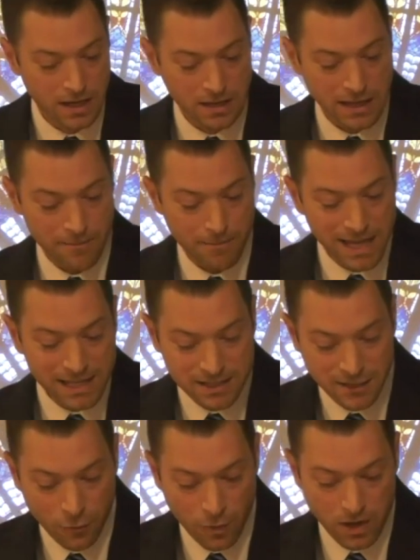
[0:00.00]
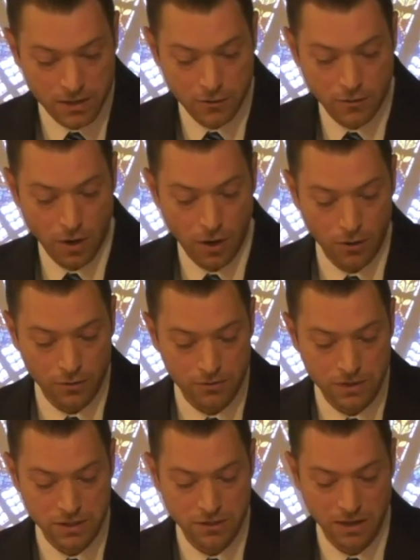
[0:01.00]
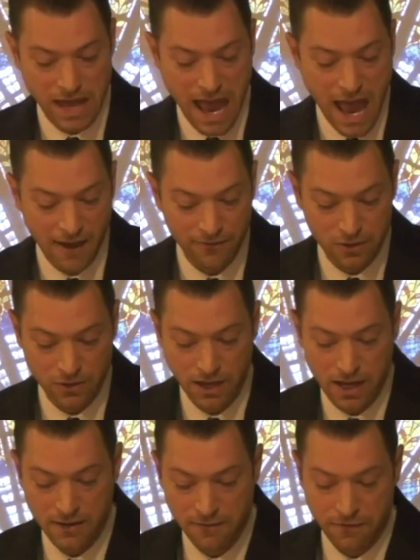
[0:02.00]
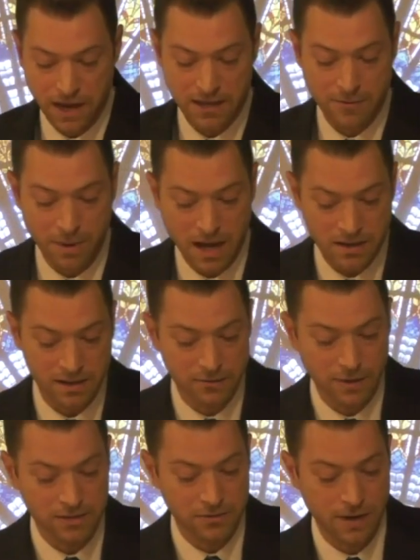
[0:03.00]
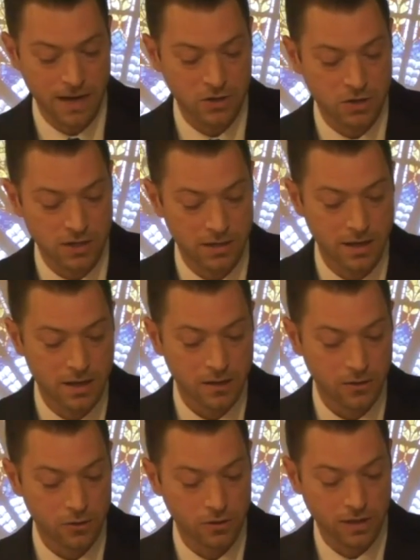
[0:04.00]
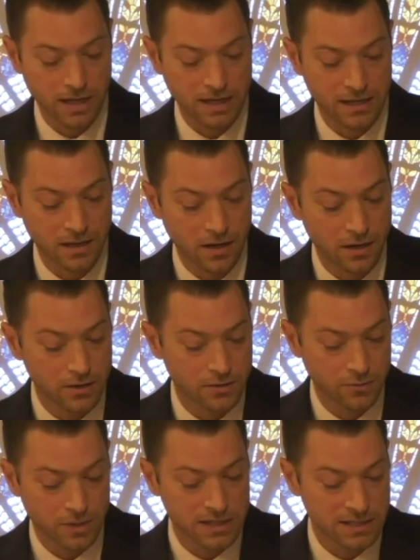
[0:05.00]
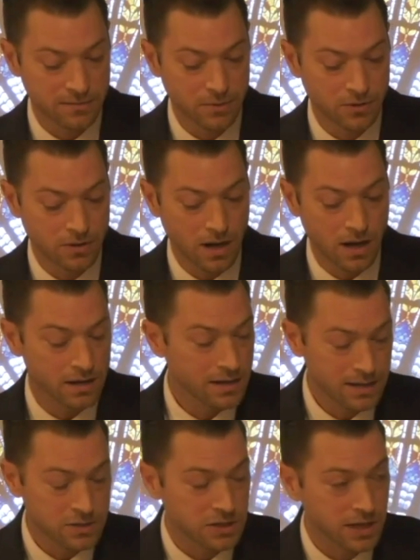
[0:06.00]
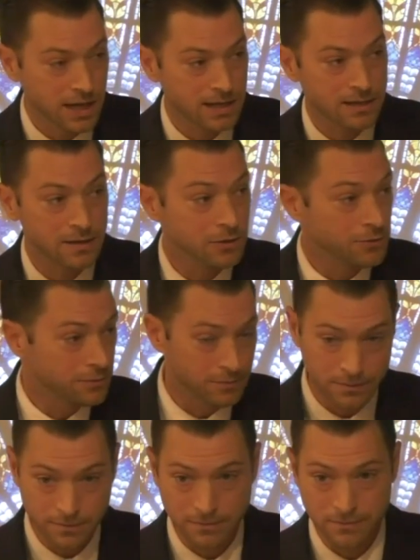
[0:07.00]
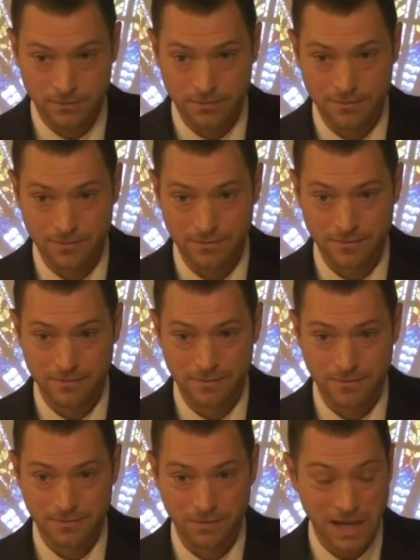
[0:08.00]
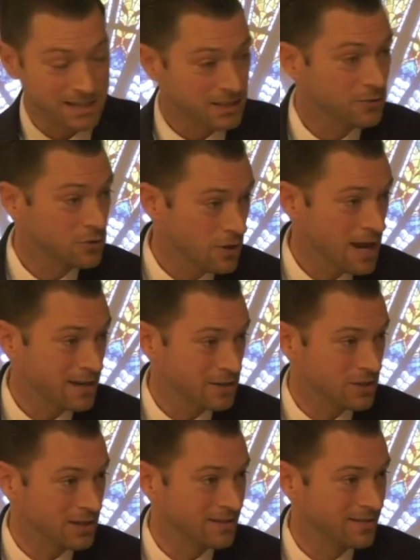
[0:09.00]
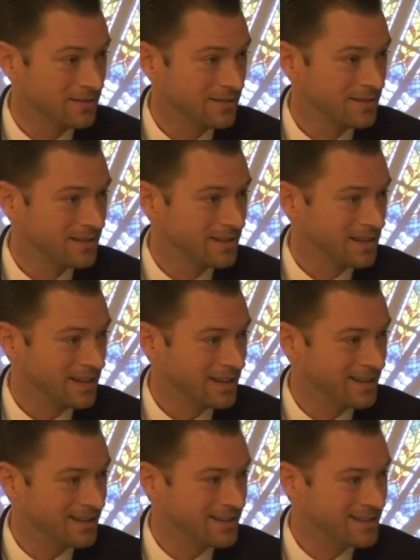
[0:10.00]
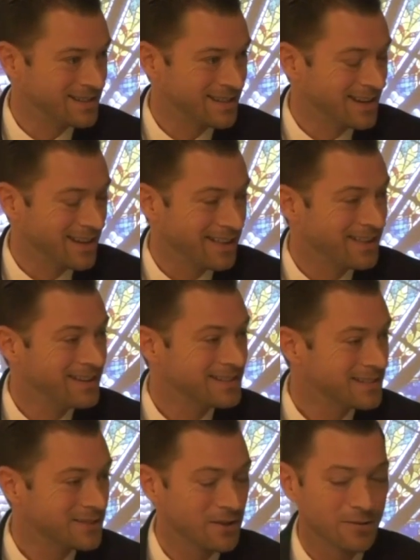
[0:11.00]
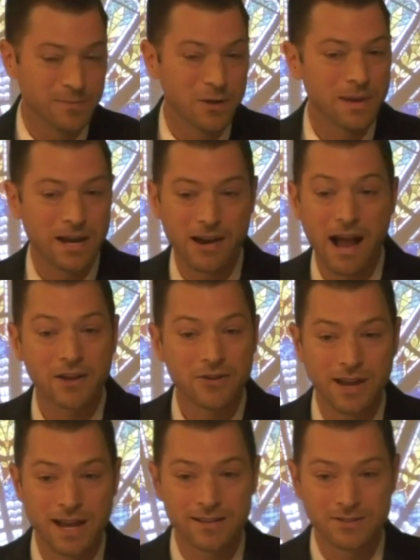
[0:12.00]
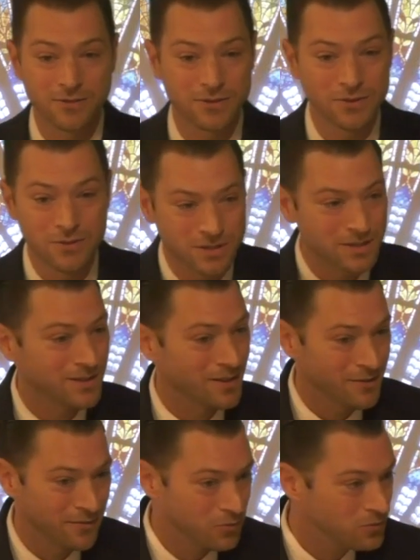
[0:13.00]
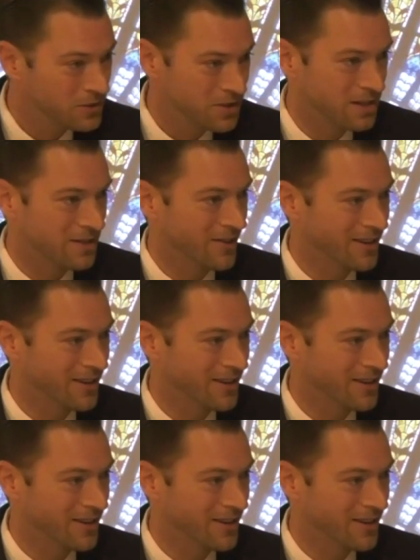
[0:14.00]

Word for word: that makes the one who holds to the afterlife and the bodily resurrection look like an unreasonable, uneducated loon. That's their strategy. Is this is going to no matter how you answer, you're just going to look foolish here.